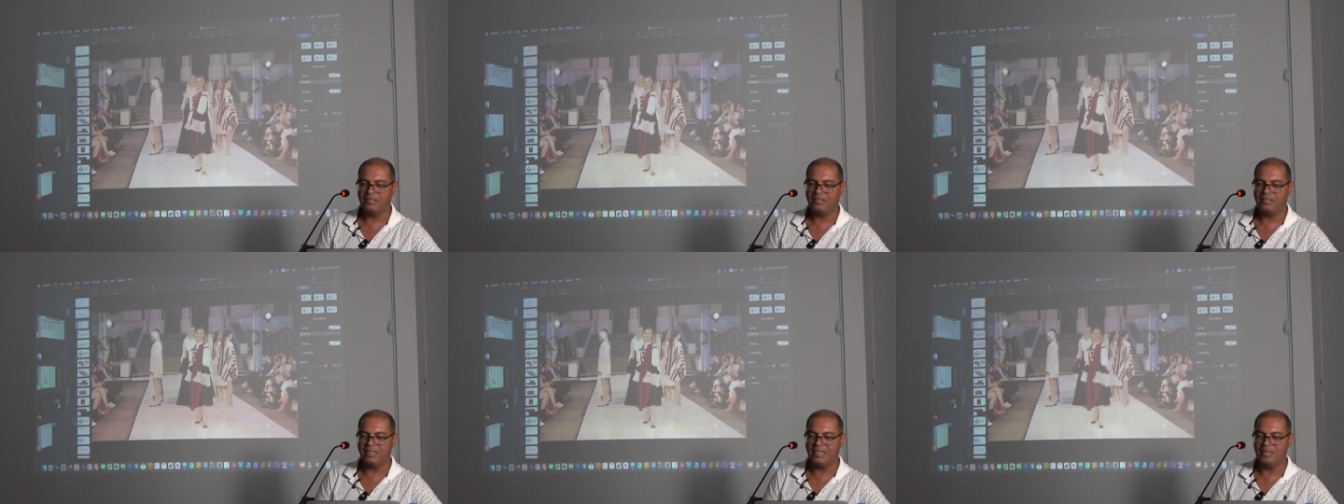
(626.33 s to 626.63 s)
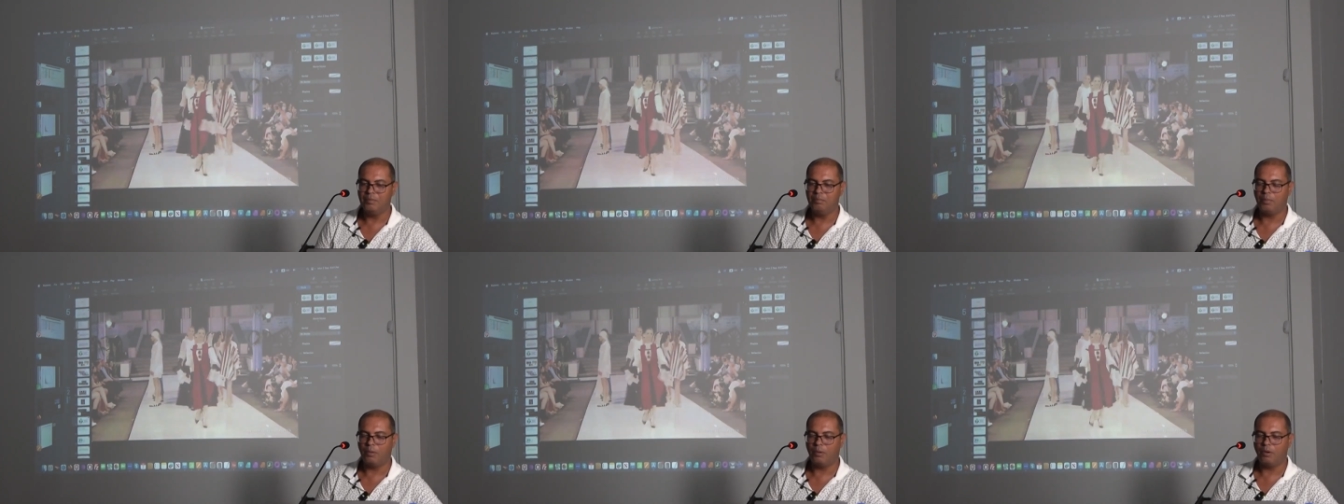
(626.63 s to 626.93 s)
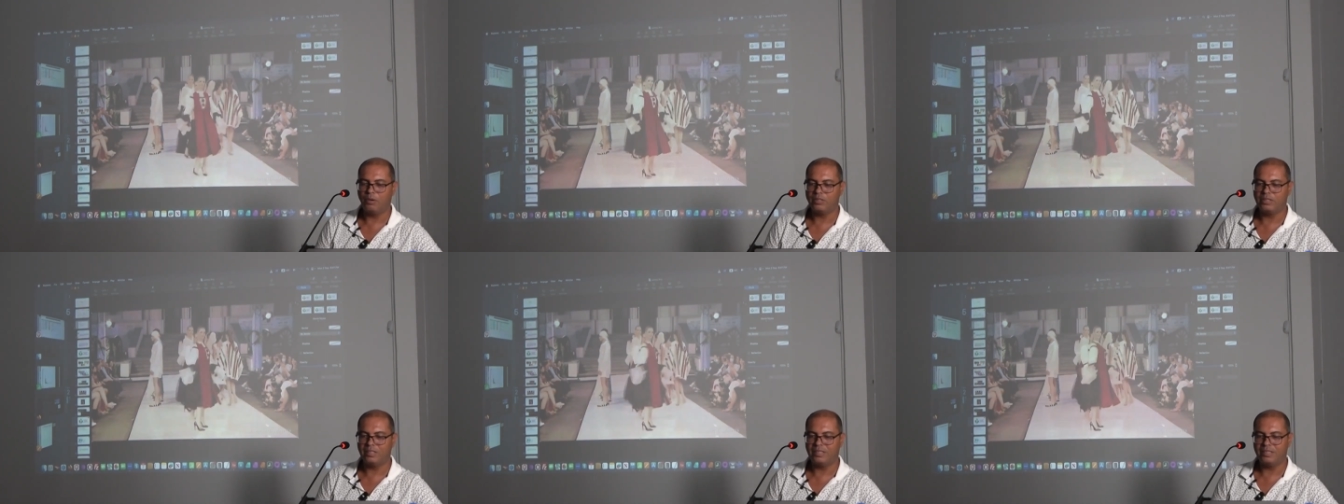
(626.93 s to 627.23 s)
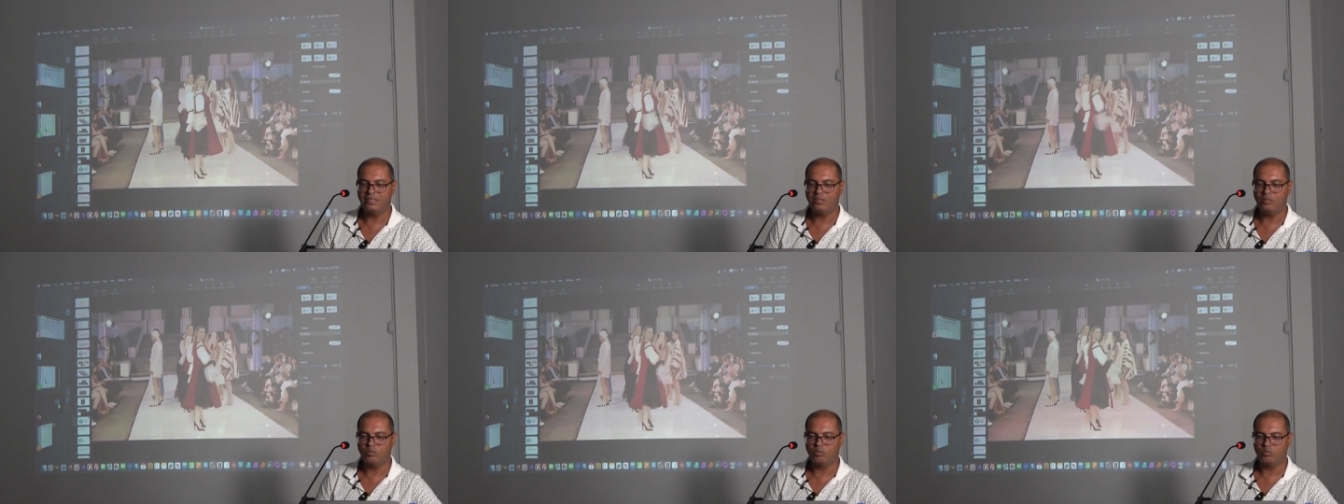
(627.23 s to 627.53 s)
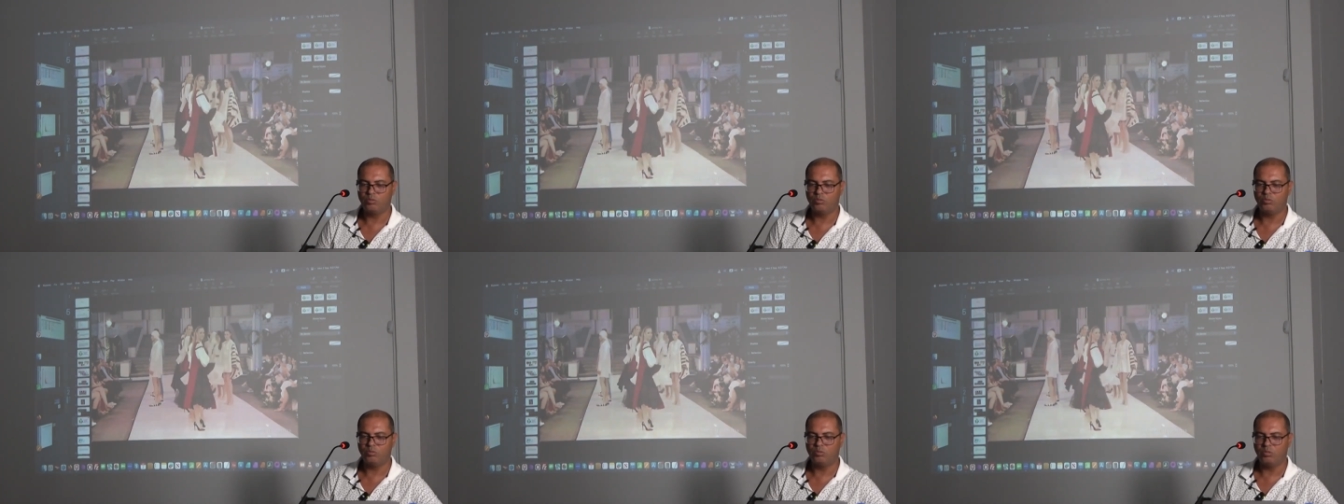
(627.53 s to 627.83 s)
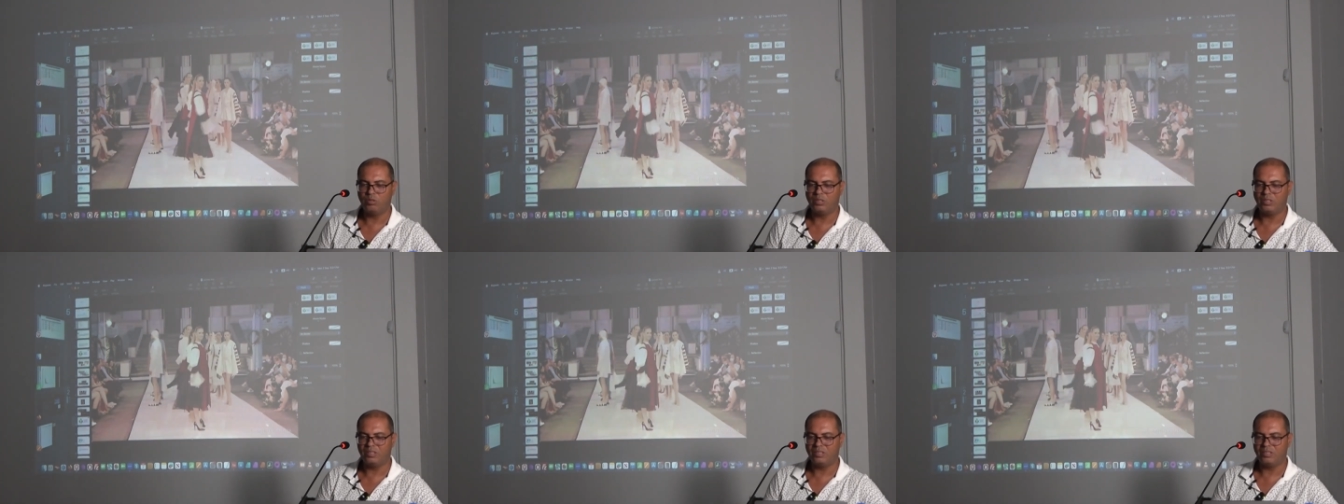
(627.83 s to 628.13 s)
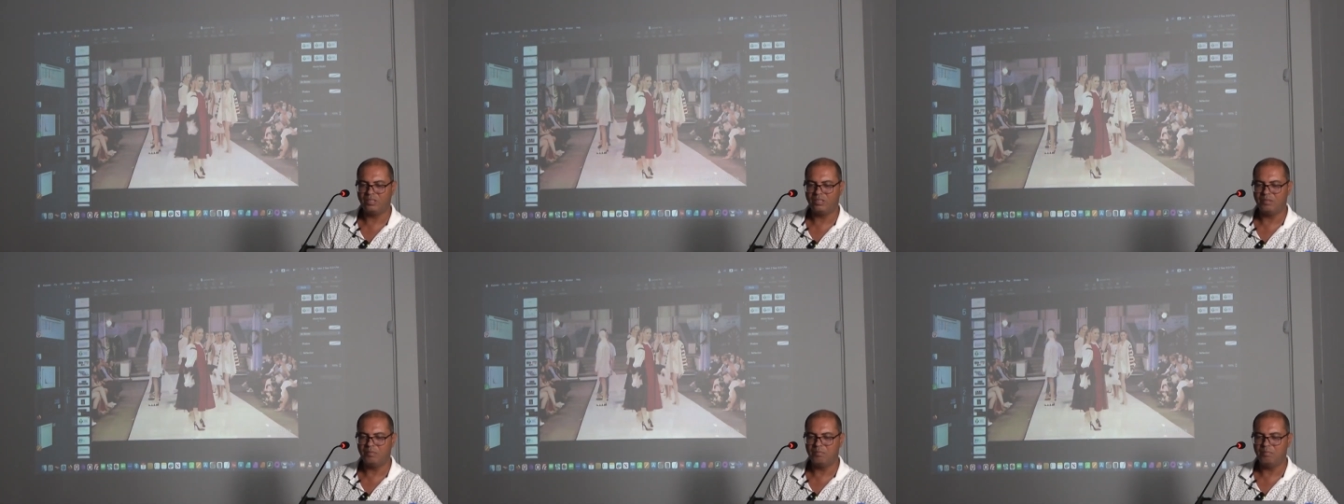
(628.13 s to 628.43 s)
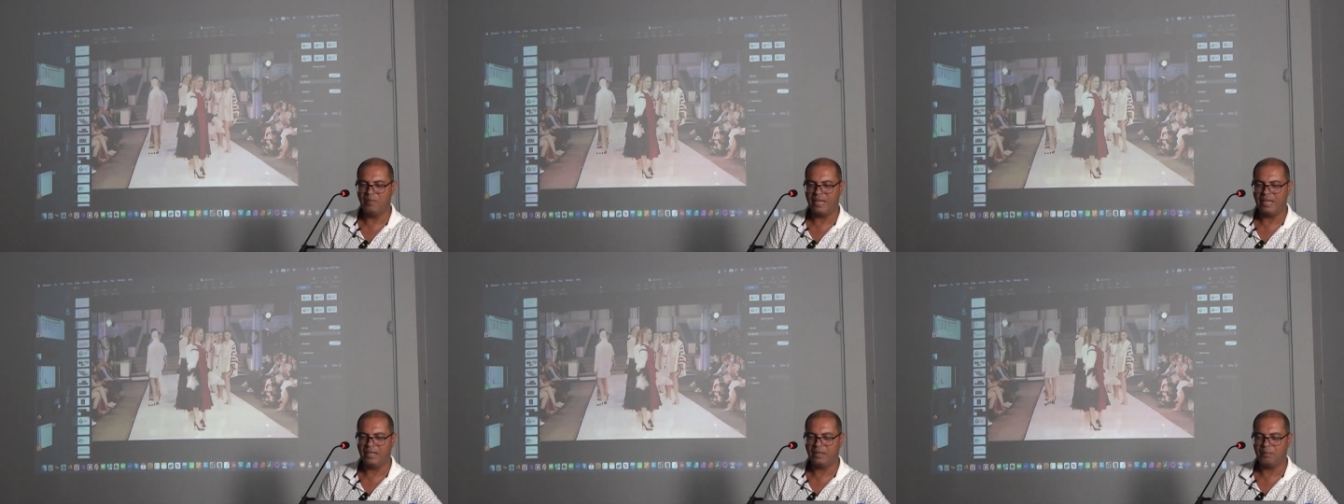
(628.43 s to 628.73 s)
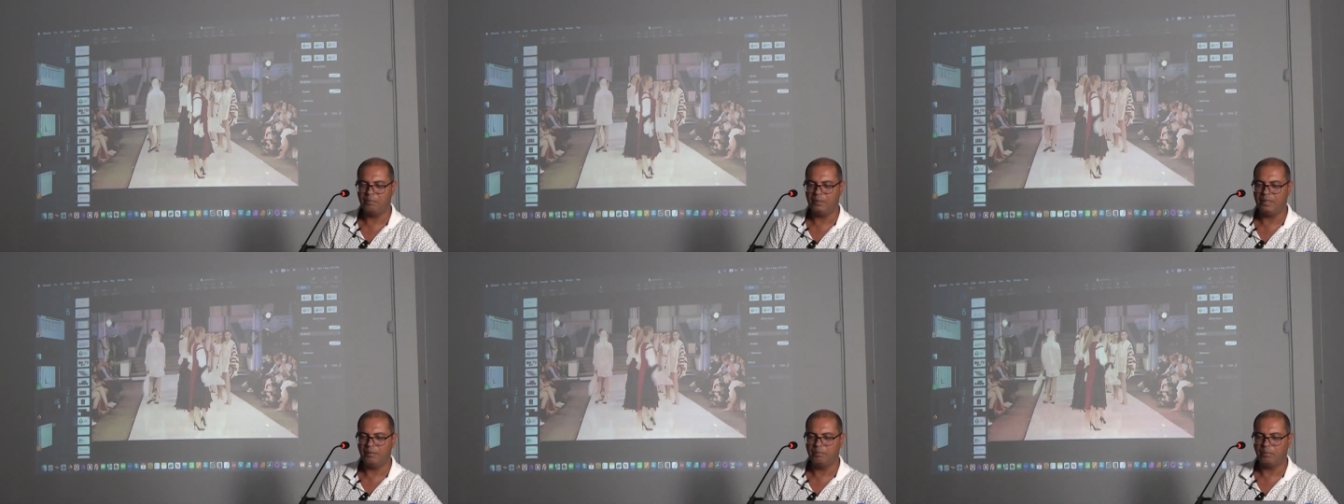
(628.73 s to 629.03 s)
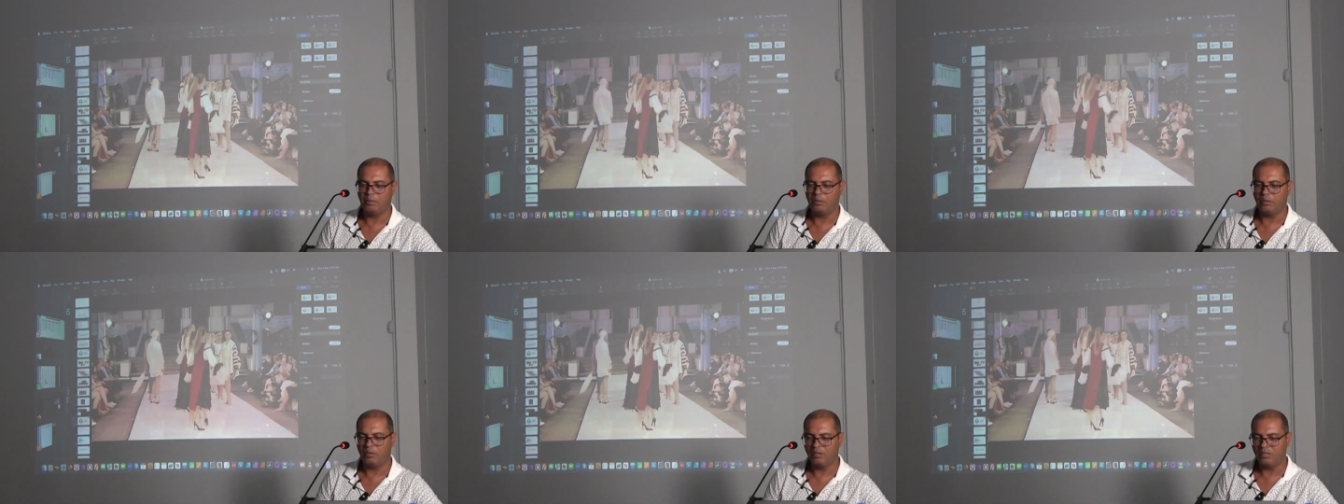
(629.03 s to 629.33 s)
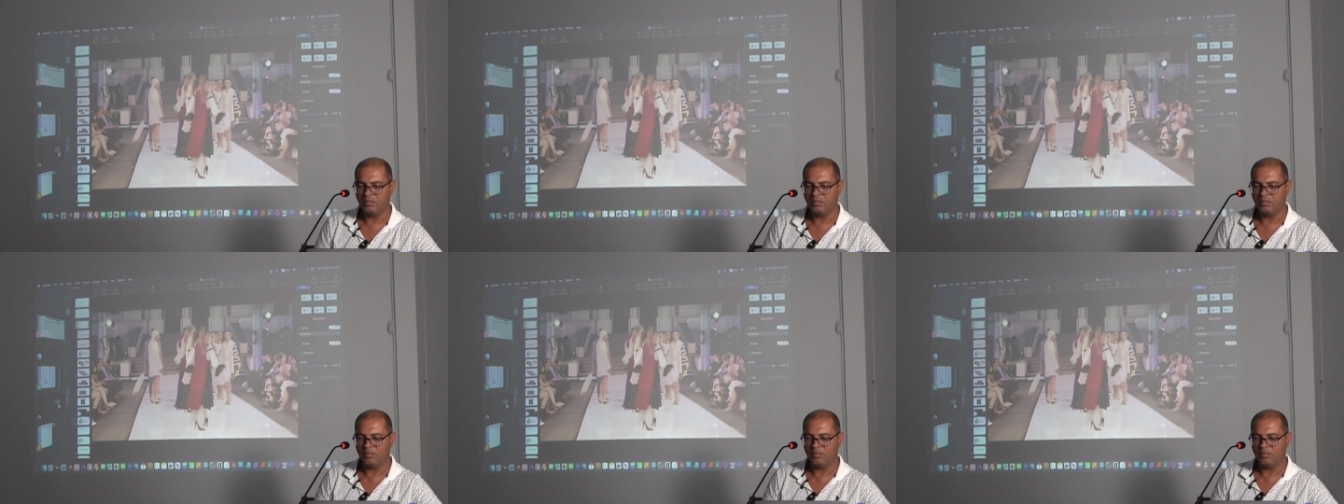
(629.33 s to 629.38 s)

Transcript: important to make people